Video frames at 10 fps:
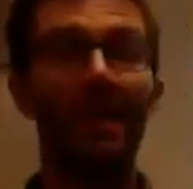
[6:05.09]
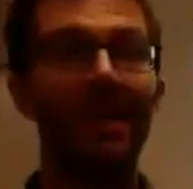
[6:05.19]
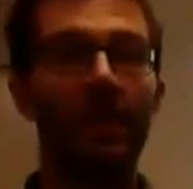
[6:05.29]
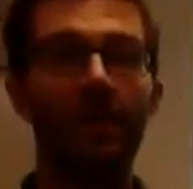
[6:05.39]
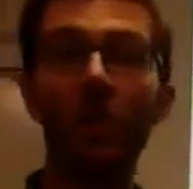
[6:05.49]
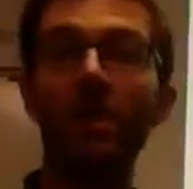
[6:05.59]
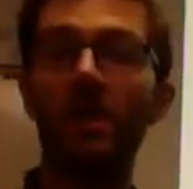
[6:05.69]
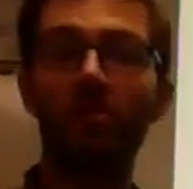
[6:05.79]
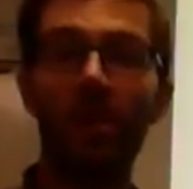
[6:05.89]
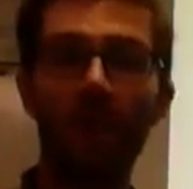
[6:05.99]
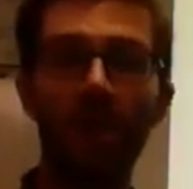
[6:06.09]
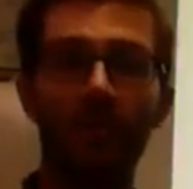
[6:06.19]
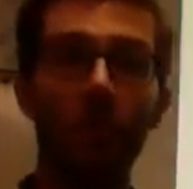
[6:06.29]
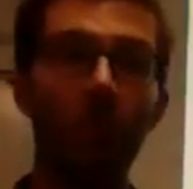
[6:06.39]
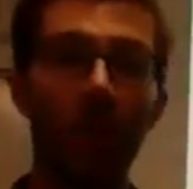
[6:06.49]
If you got distracted,
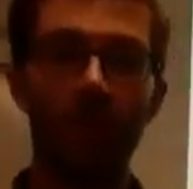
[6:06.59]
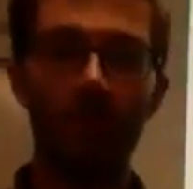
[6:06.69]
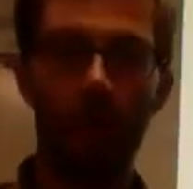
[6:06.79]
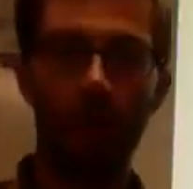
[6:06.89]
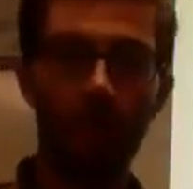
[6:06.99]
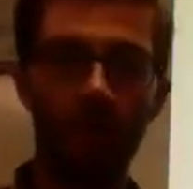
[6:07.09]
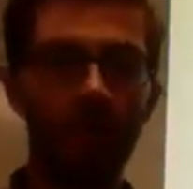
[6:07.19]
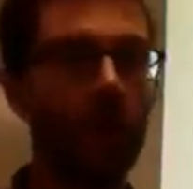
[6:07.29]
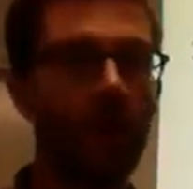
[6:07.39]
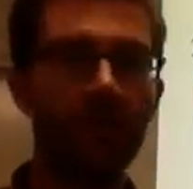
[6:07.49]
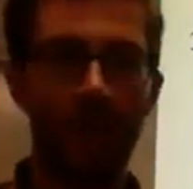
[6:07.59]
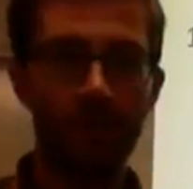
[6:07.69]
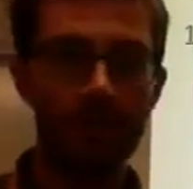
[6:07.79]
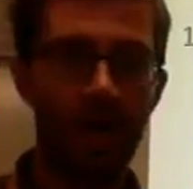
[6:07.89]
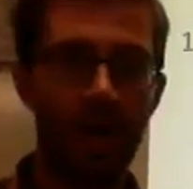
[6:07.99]
if you were on your phone, if you were on
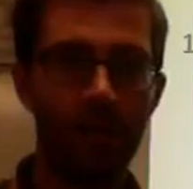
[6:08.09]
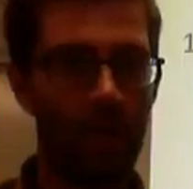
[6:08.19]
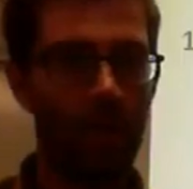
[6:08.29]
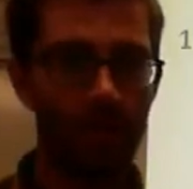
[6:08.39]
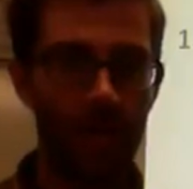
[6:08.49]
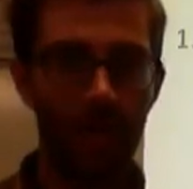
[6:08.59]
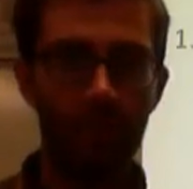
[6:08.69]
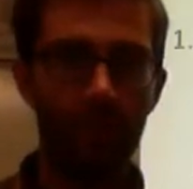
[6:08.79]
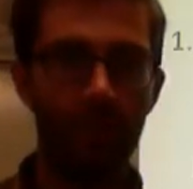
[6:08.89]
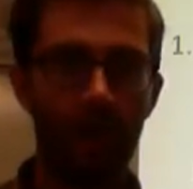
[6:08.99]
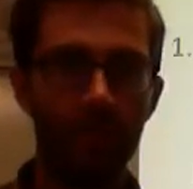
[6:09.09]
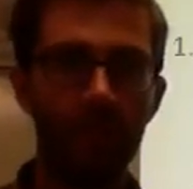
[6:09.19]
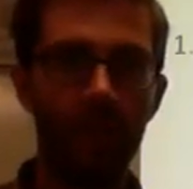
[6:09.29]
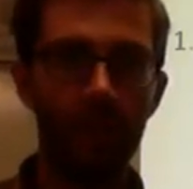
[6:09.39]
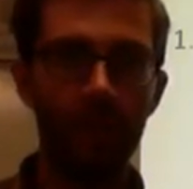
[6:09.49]
Snapchat while I was talking about Wilhelm
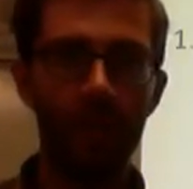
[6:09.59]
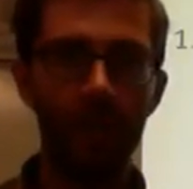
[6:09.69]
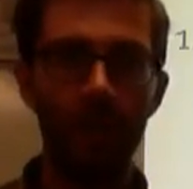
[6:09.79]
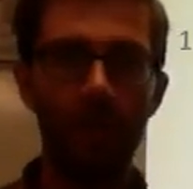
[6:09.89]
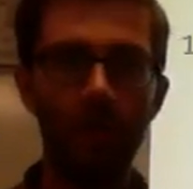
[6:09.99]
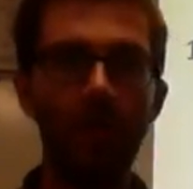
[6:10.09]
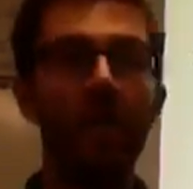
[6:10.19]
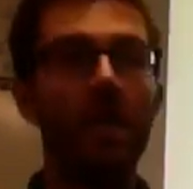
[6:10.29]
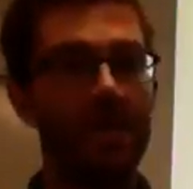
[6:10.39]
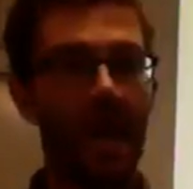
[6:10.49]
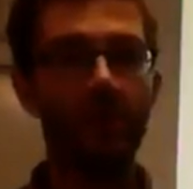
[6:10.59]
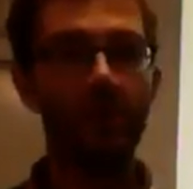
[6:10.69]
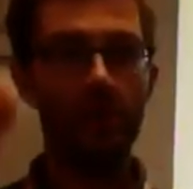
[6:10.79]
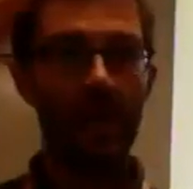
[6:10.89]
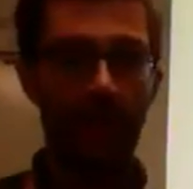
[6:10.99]
Wundt a minute ago, now's a
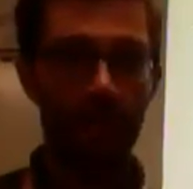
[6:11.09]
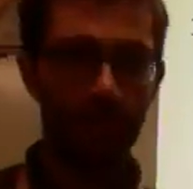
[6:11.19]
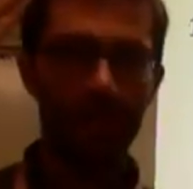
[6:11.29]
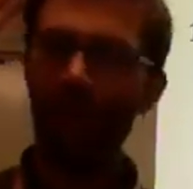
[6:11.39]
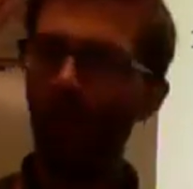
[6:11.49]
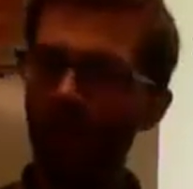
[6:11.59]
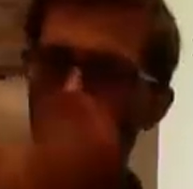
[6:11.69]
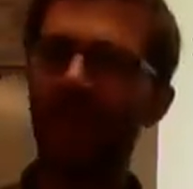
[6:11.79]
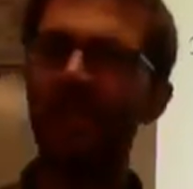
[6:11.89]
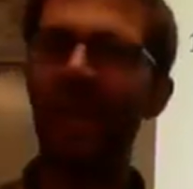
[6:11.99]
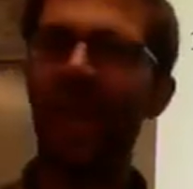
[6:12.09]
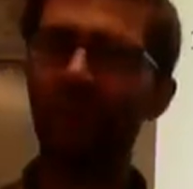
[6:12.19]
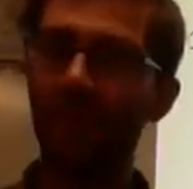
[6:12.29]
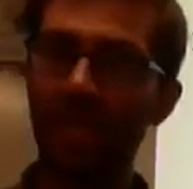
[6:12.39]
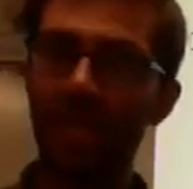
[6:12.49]
good time to be like, wait a second, did I
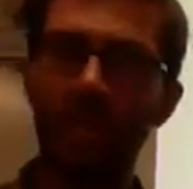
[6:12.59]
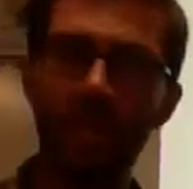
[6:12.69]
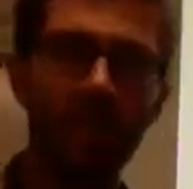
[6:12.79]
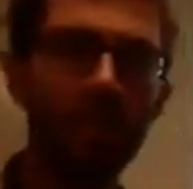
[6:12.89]
actually get this?